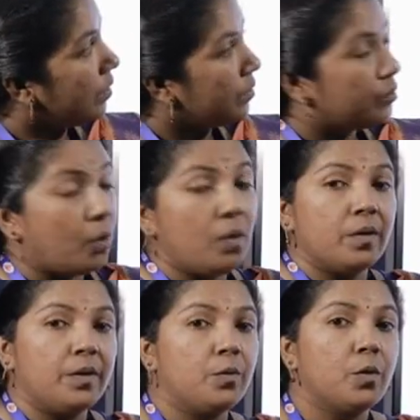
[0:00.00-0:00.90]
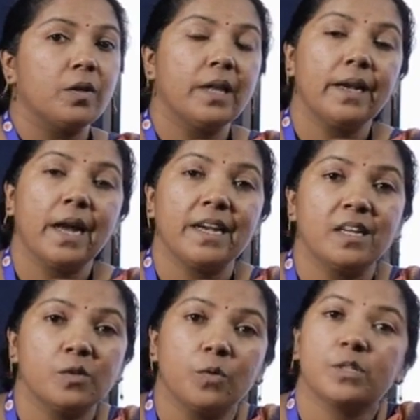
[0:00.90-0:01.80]
So you know that
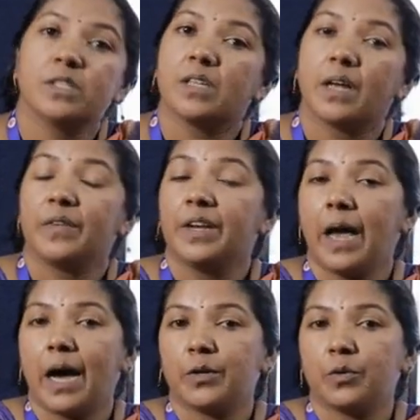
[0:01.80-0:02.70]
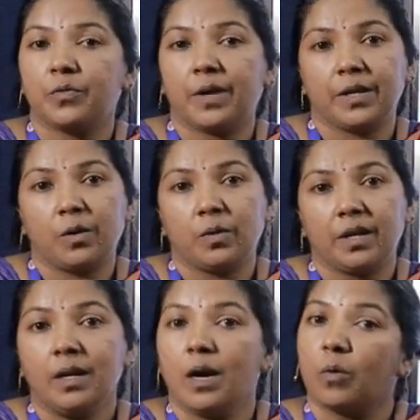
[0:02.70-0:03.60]
ideal solutions are very hard to find out
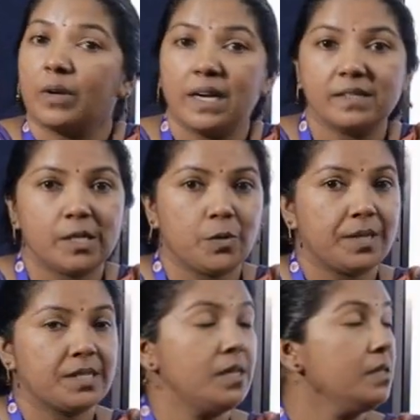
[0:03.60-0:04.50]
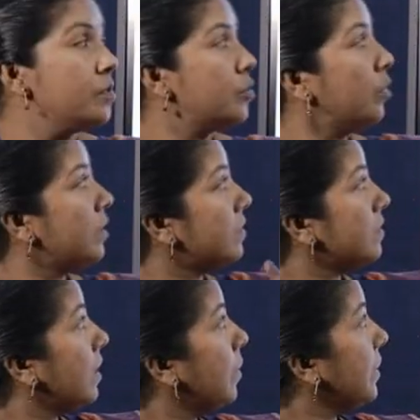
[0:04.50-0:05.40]
in our real situation. So this
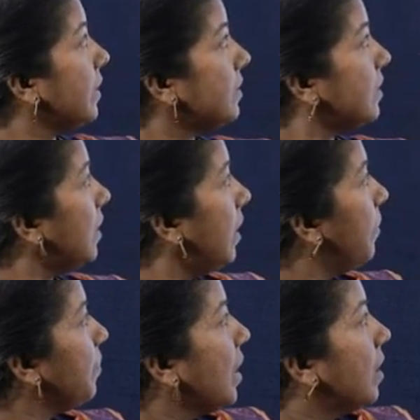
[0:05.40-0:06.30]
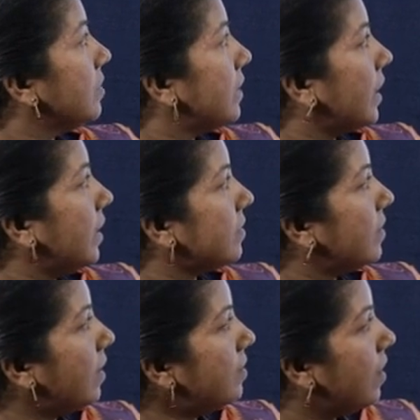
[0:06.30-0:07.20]
is a limitation. Second is
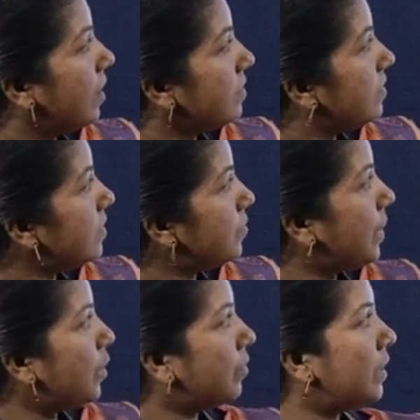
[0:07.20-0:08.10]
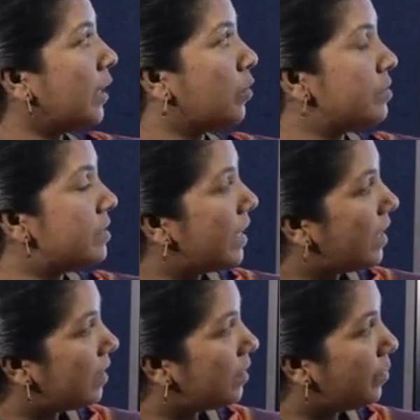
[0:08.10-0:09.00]
that since many of the liquids that
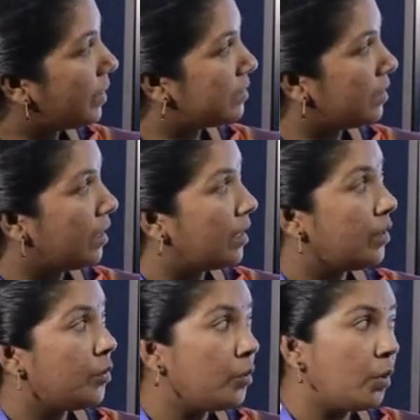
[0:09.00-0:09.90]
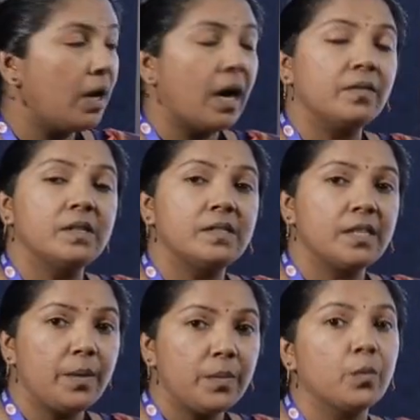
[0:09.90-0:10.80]
are in the mixture do not have the
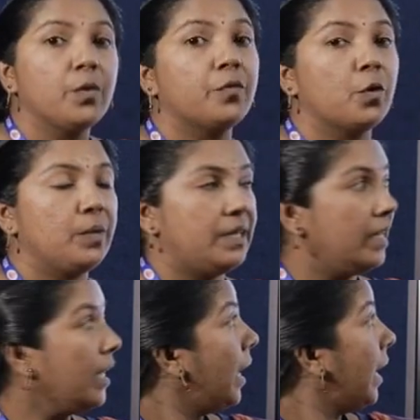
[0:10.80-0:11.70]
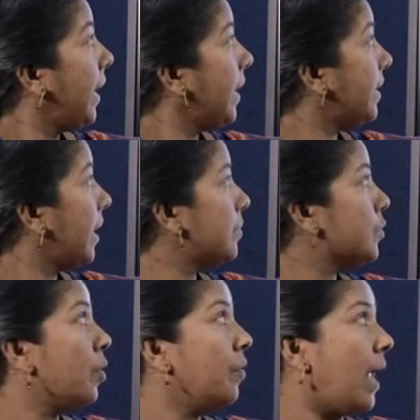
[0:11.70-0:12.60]
same uniformity in
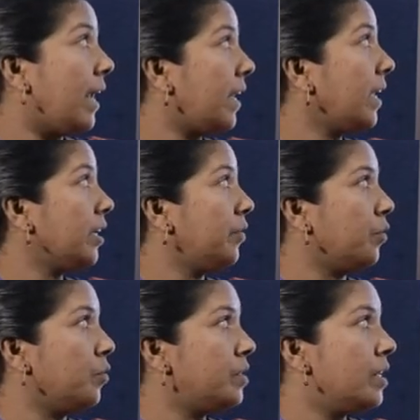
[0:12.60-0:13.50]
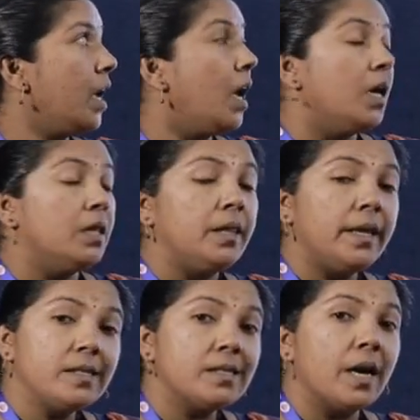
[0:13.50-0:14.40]
terms of attractive force,
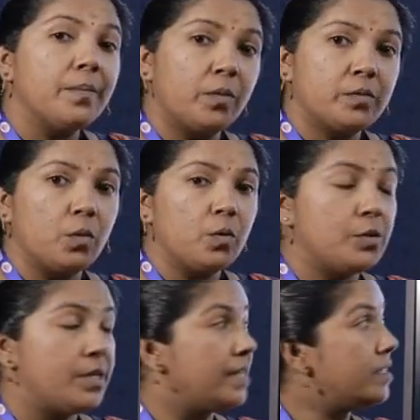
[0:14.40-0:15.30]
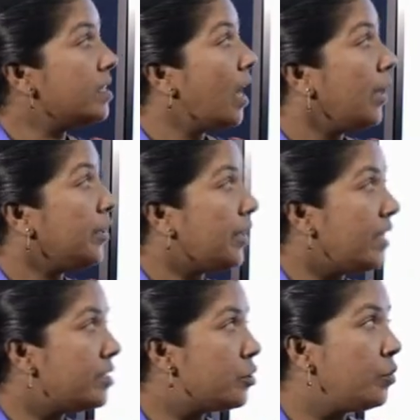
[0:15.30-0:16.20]
these type of solutions
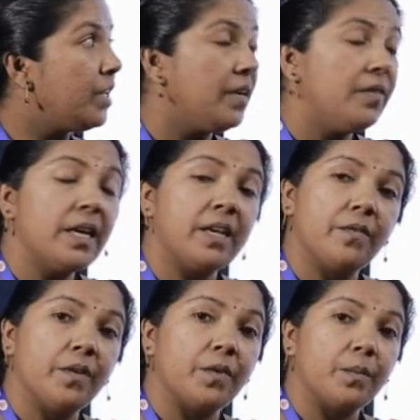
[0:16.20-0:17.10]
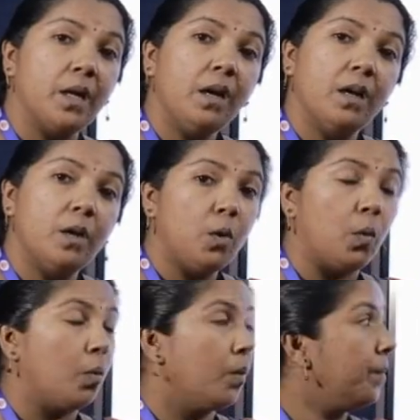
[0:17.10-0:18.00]
tends to deviate away from the
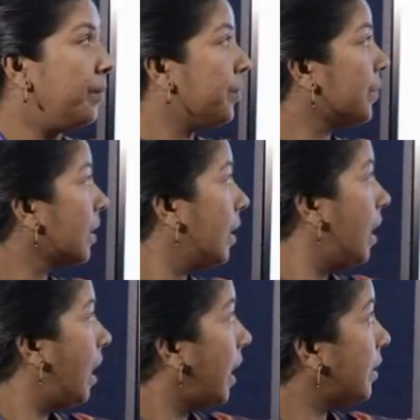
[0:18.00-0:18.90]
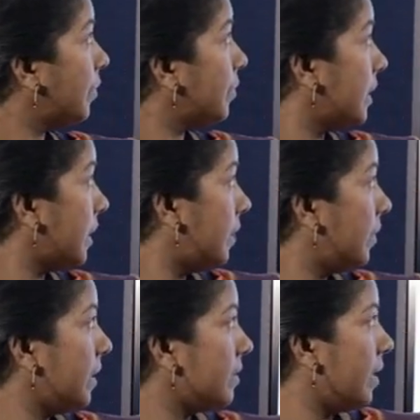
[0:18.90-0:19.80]
law. And the third
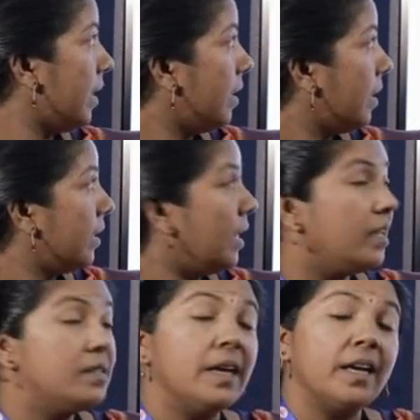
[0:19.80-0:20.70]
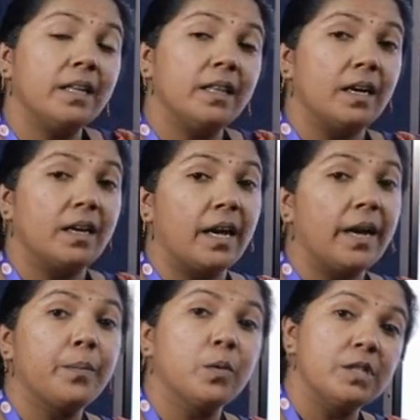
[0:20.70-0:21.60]
one is that there is either
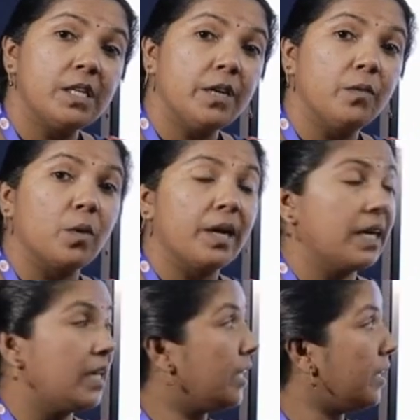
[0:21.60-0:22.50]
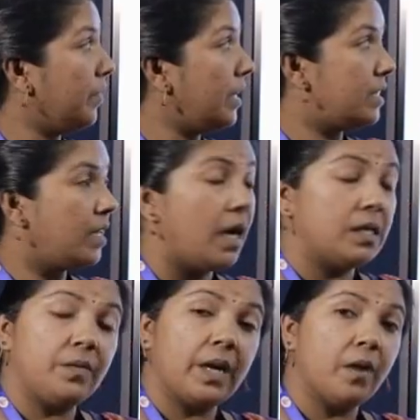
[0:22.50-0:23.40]
a positive or negative deviation,
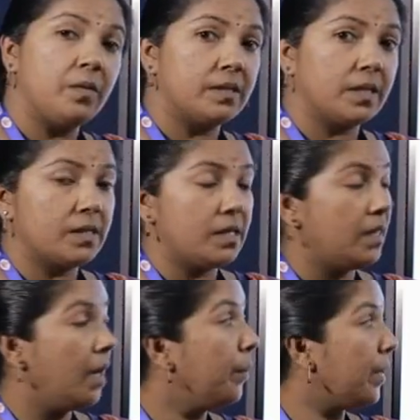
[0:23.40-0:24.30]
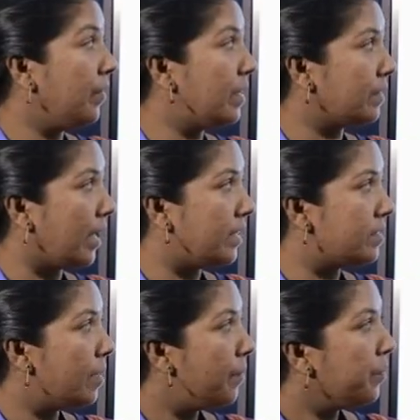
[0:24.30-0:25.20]
as we have discussed in the previous slides.